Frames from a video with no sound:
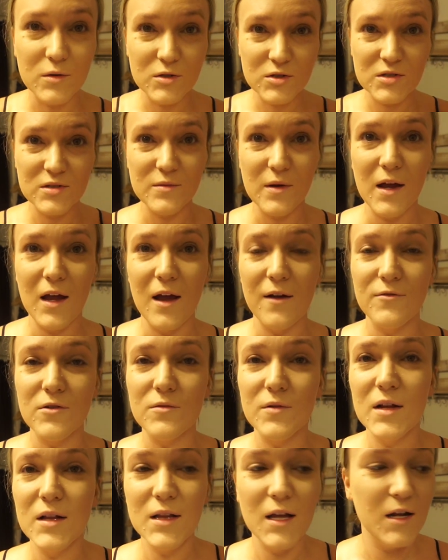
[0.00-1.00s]
which is why I have the
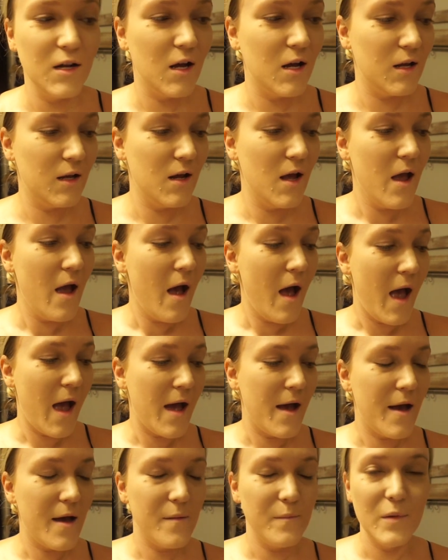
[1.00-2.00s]
ring light on.
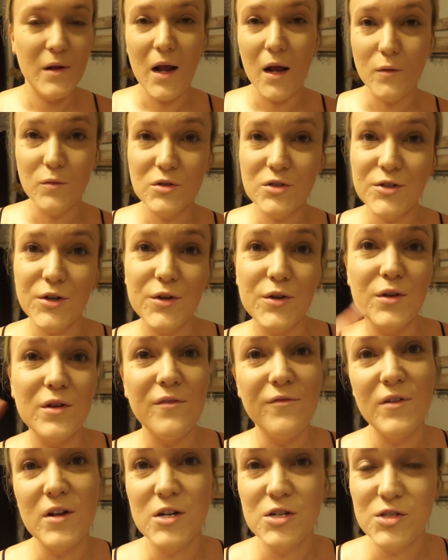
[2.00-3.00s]
But I will show you the
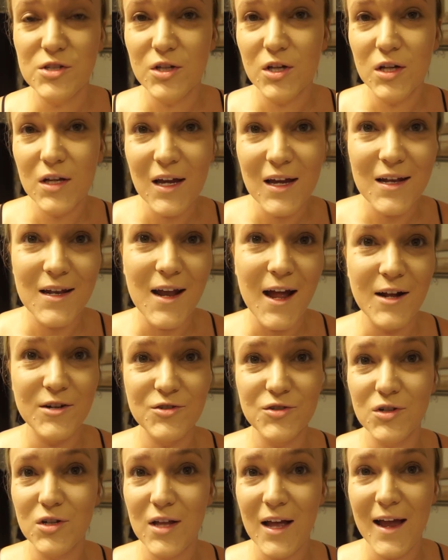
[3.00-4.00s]
finished look in
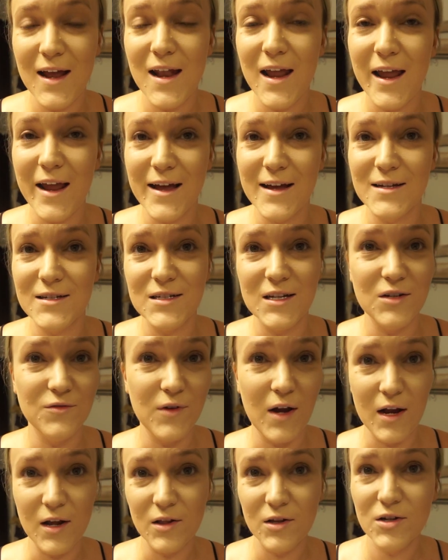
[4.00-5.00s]
natural light and in
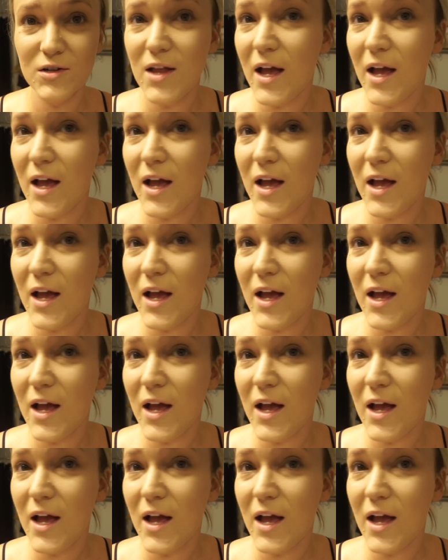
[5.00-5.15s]
regular